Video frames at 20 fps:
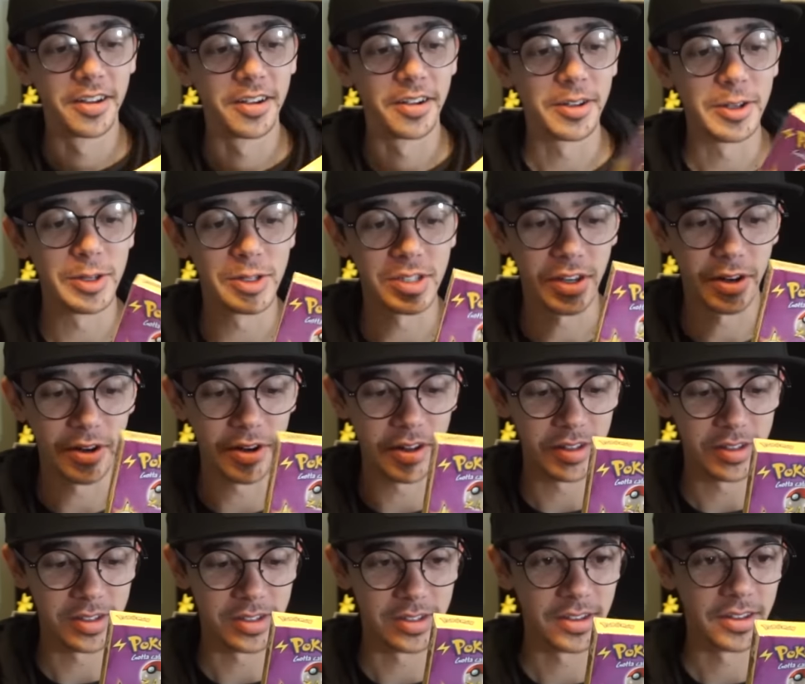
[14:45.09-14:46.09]
Are you
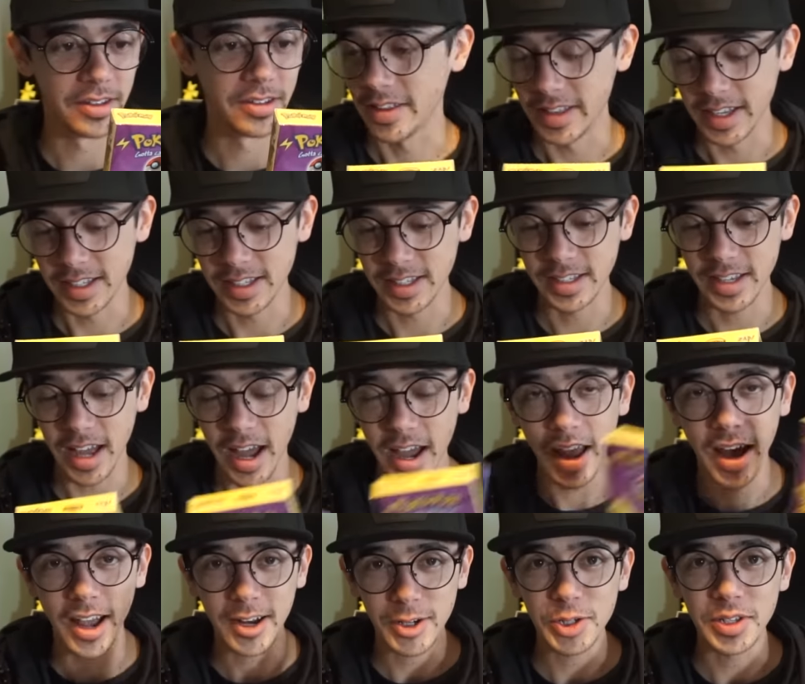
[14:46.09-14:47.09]
serious? This is, I
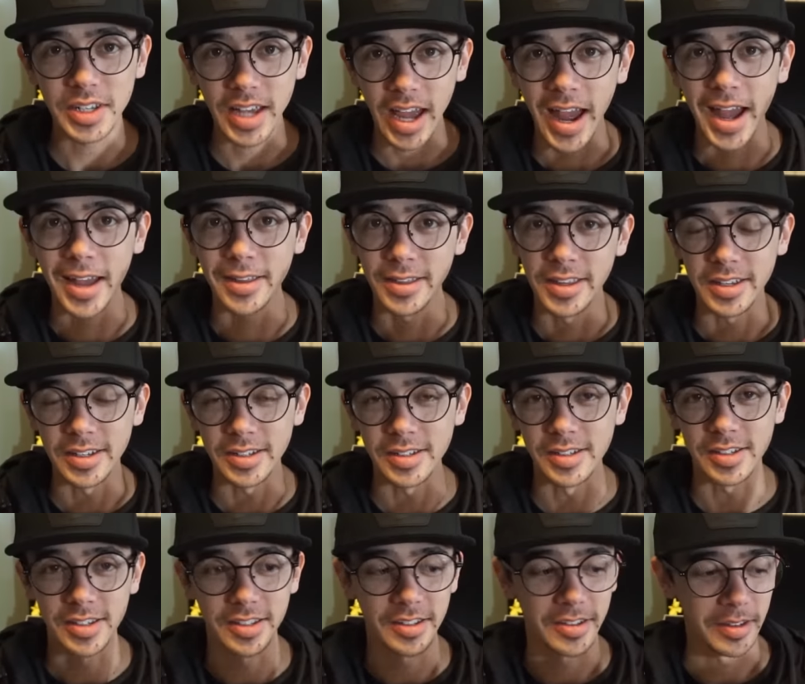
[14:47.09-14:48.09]
actually had
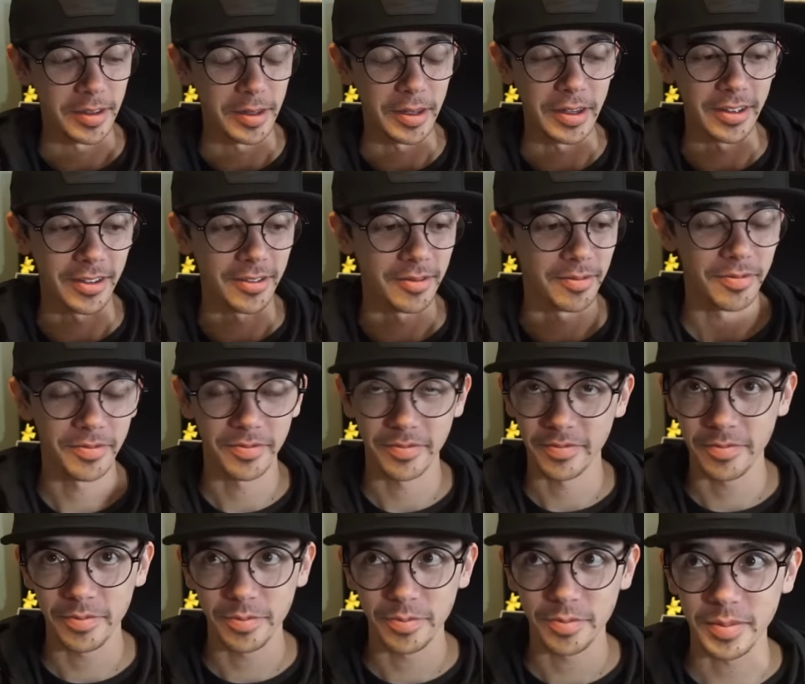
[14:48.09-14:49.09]
these like
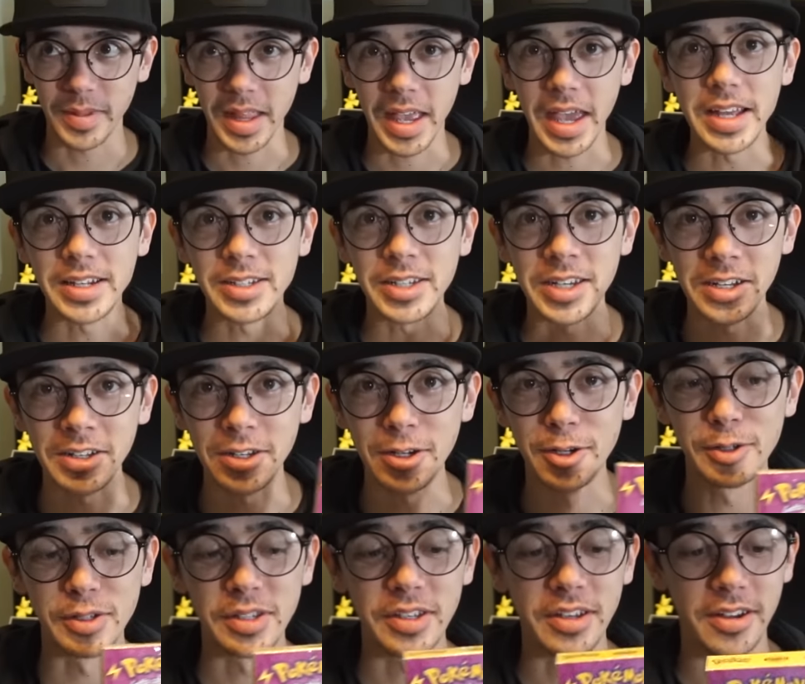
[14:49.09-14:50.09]
18
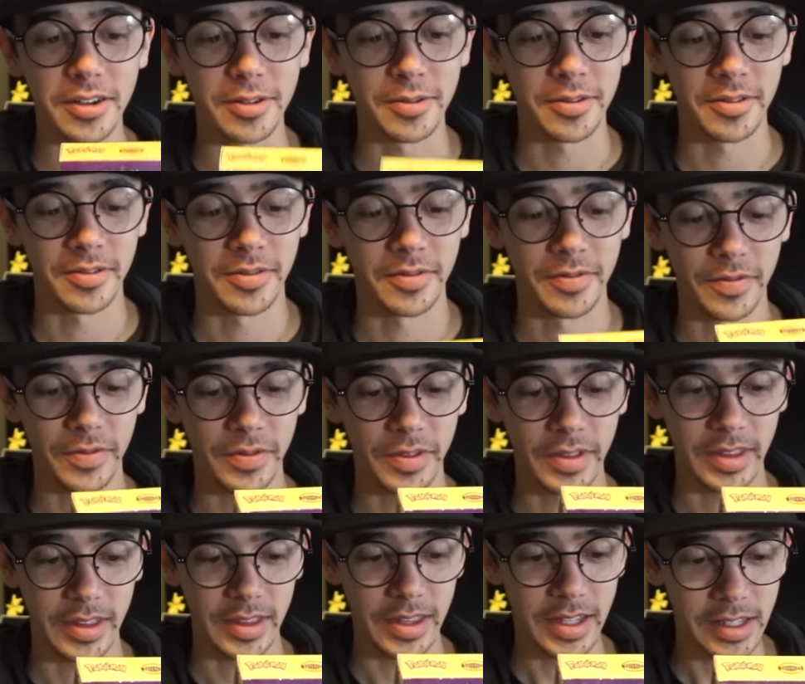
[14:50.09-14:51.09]
years ago.
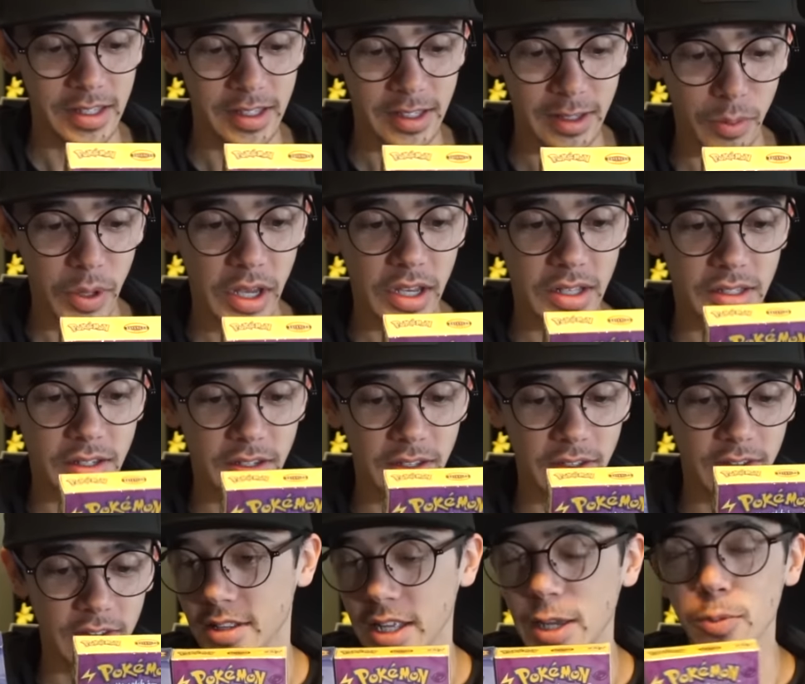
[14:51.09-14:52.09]
This is
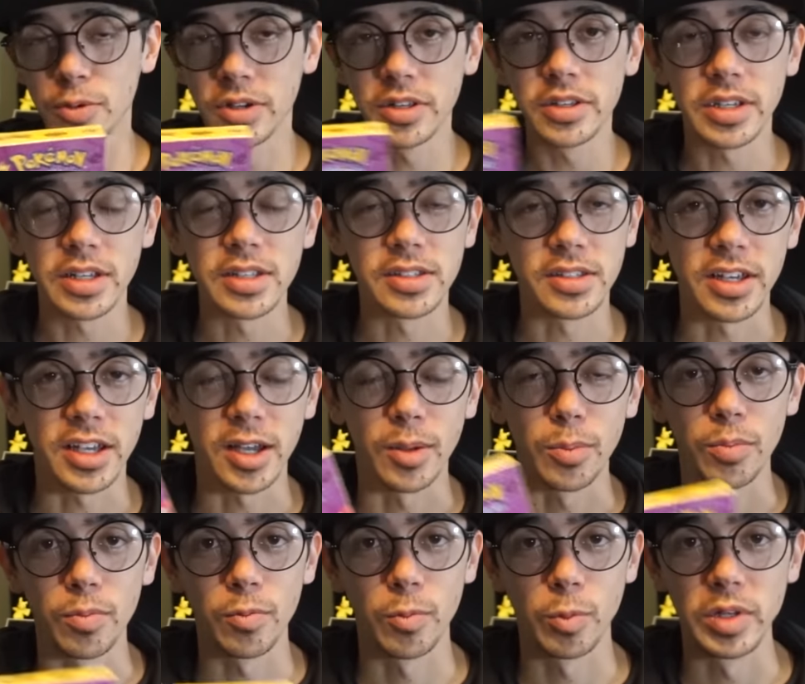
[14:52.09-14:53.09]
amazing. It really is like
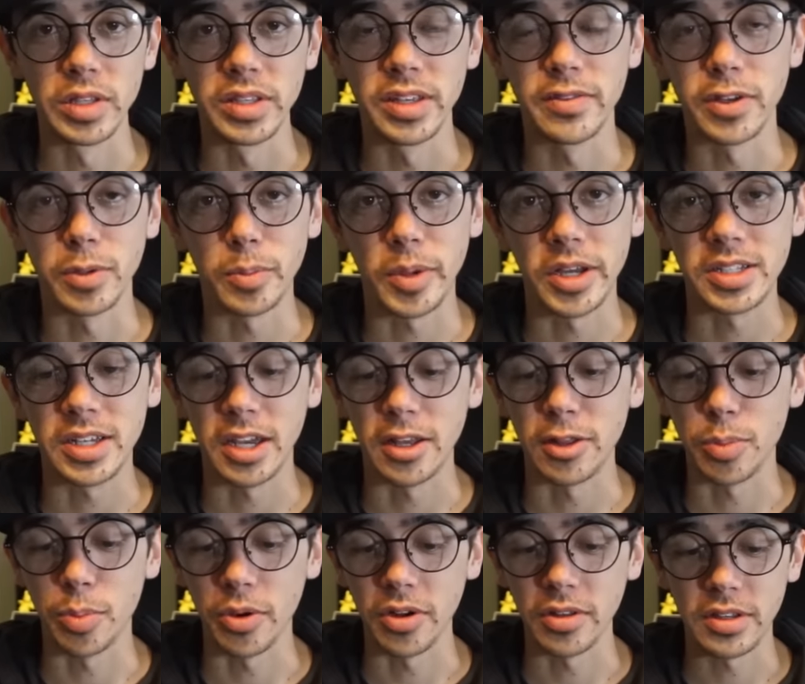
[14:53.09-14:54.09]
I'm reliving my
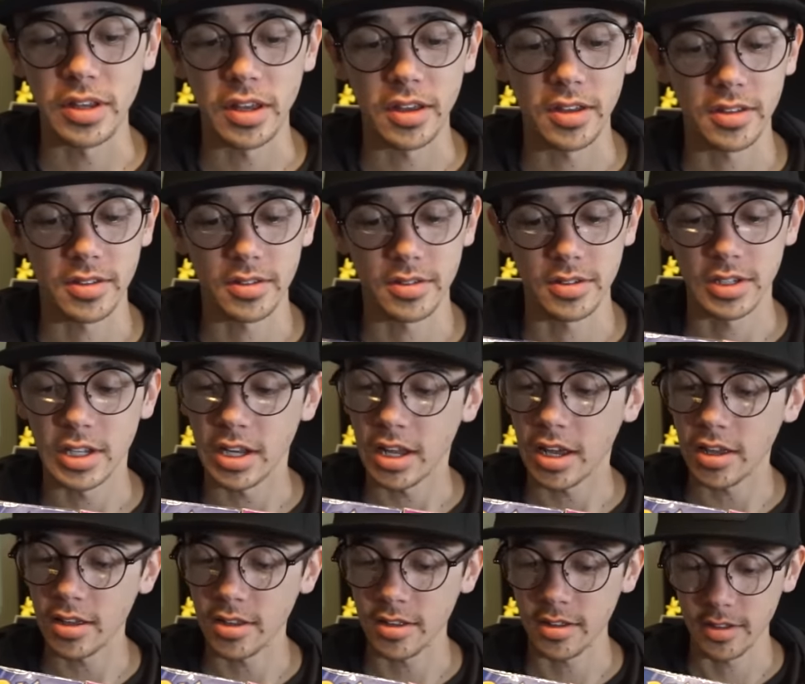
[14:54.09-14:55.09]
10th birthday
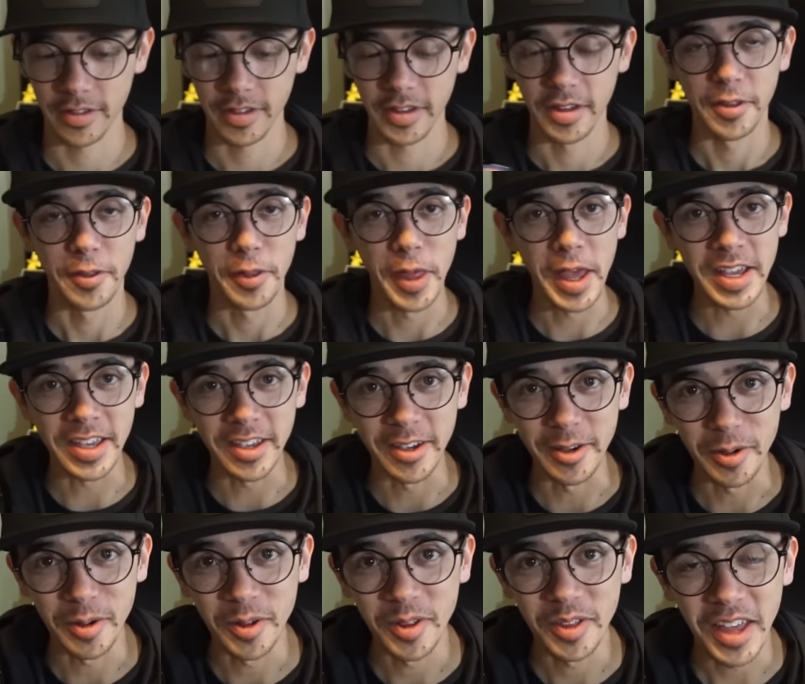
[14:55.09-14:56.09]
today. Thank
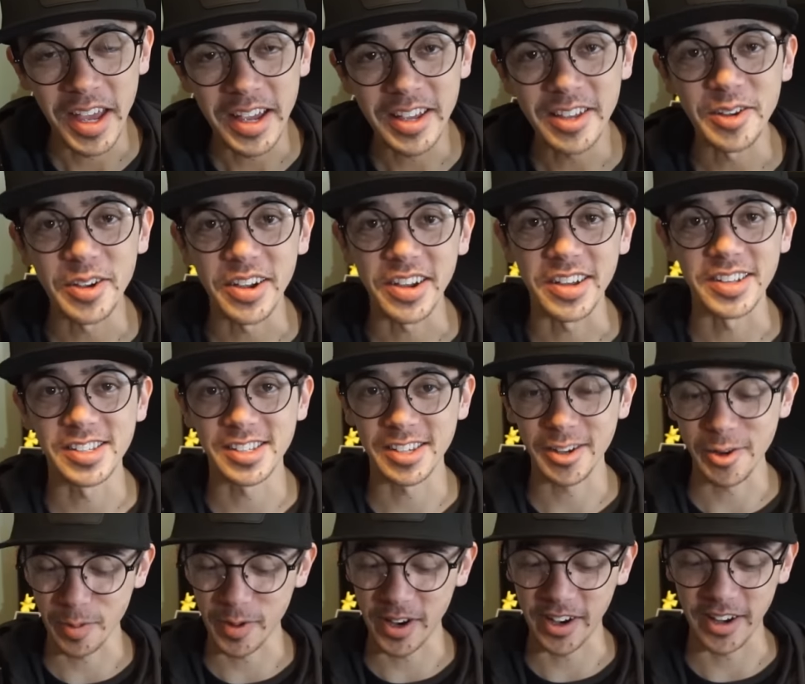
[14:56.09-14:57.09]
you. Thank you guys
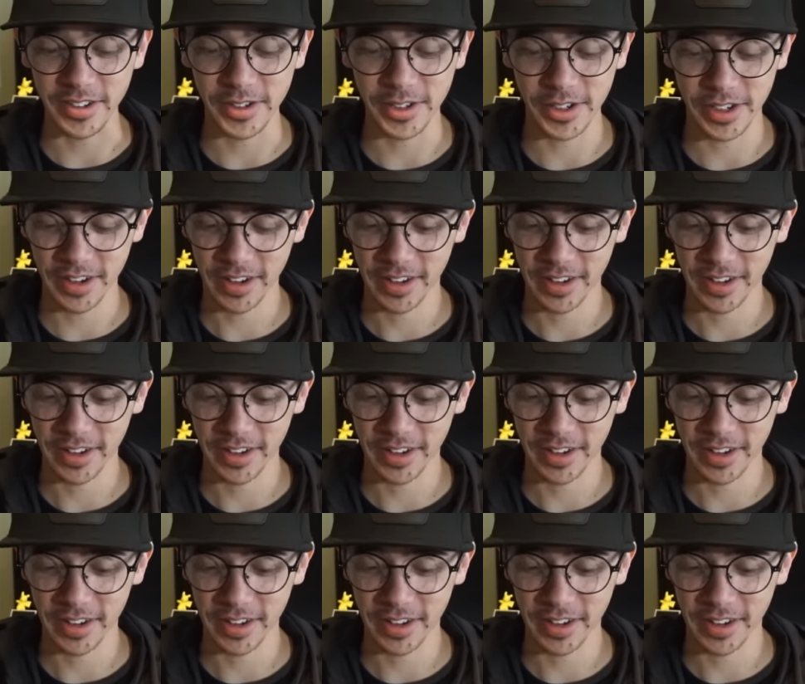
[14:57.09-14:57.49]
so much.